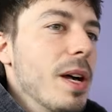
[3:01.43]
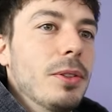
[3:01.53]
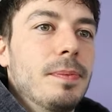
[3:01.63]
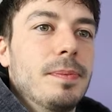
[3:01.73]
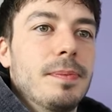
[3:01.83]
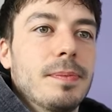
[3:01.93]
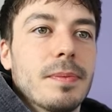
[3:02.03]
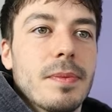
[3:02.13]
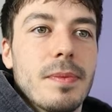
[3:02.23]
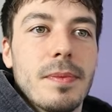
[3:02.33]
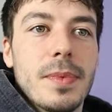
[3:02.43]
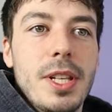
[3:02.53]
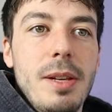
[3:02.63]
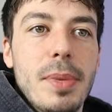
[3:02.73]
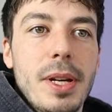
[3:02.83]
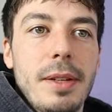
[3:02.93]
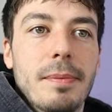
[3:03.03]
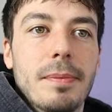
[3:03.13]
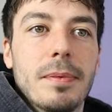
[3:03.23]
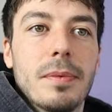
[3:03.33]
spell
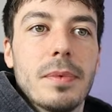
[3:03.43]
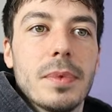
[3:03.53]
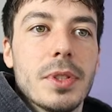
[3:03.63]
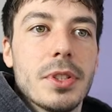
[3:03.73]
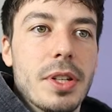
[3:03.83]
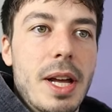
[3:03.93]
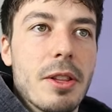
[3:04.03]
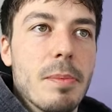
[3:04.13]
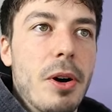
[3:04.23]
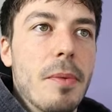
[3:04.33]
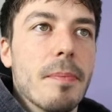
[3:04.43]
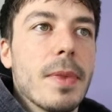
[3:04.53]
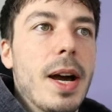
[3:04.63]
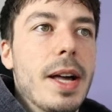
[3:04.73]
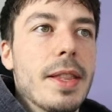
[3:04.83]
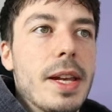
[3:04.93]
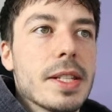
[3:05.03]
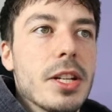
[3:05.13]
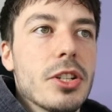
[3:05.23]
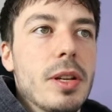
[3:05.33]
TP. So down at the bottom, and
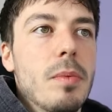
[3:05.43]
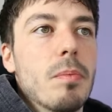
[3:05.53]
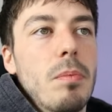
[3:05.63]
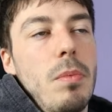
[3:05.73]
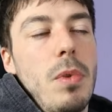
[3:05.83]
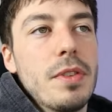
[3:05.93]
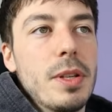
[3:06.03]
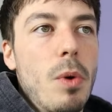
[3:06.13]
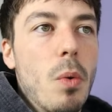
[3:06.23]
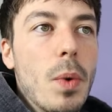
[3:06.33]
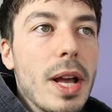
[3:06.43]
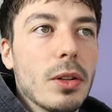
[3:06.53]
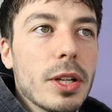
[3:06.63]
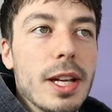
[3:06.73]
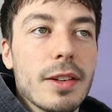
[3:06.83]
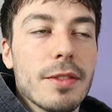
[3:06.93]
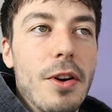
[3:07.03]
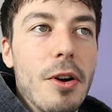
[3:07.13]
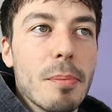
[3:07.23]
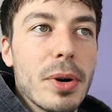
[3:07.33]
then essentially, obviously, what we're looking
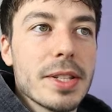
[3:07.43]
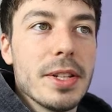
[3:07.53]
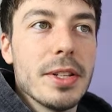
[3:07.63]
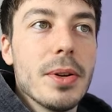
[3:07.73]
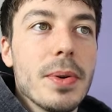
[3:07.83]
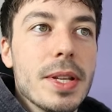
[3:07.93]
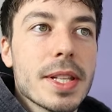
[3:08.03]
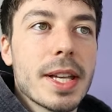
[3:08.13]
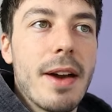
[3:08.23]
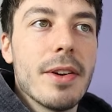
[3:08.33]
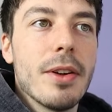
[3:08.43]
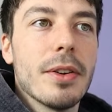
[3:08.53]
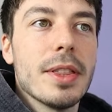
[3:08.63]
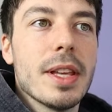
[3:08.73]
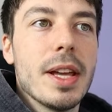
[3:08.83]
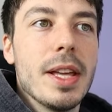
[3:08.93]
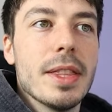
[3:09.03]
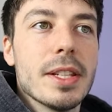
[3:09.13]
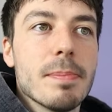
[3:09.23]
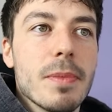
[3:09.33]
for price to do is to carry on
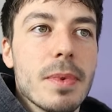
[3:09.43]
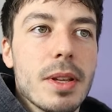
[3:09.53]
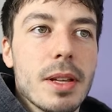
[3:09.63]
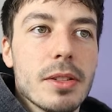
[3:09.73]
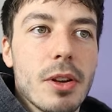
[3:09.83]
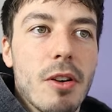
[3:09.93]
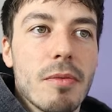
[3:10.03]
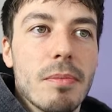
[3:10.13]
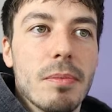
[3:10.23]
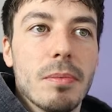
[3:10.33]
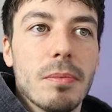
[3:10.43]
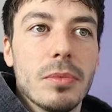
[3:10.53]
in this sort of